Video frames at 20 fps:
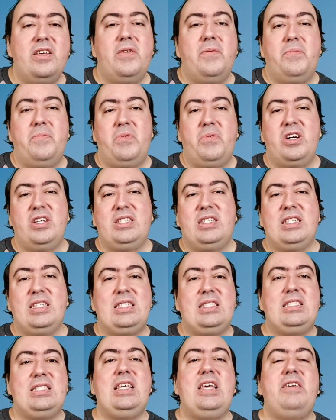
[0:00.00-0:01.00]
but
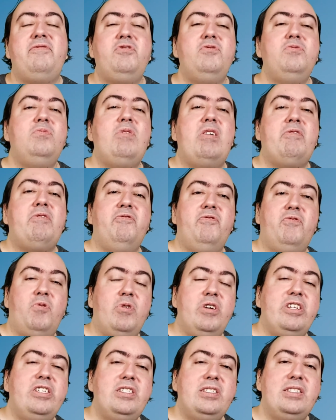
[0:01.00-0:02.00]
if you
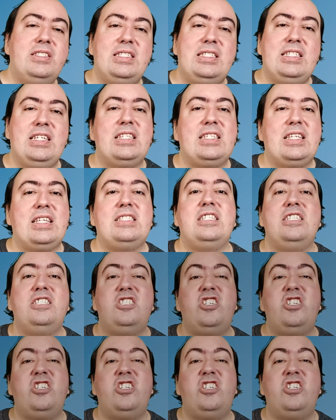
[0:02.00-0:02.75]
avoided CSS and